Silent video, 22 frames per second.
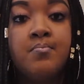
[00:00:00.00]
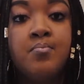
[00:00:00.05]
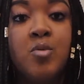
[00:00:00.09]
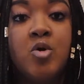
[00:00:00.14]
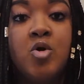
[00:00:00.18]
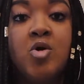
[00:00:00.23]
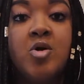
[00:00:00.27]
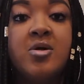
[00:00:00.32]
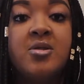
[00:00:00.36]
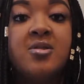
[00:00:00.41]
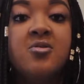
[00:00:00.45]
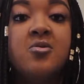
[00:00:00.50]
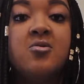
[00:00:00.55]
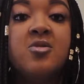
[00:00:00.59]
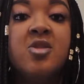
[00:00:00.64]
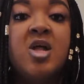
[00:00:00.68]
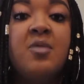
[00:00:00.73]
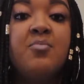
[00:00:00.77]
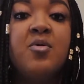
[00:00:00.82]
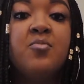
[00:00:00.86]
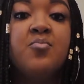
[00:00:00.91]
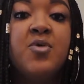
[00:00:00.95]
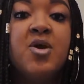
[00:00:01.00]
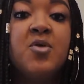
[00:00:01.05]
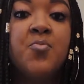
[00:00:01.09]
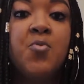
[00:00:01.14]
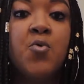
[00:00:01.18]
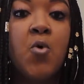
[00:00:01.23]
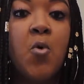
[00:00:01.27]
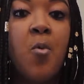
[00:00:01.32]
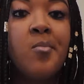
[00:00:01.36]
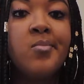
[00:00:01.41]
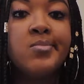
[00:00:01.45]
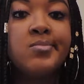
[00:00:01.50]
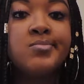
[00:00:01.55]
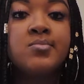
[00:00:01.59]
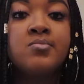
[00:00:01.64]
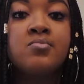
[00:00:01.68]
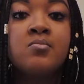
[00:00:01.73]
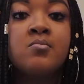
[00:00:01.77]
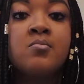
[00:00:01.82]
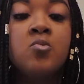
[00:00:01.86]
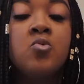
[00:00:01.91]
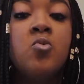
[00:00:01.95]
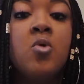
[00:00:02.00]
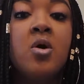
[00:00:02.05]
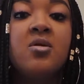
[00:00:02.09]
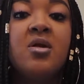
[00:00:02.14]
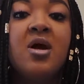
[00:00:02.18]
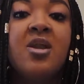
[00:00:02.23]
Because those type of people who are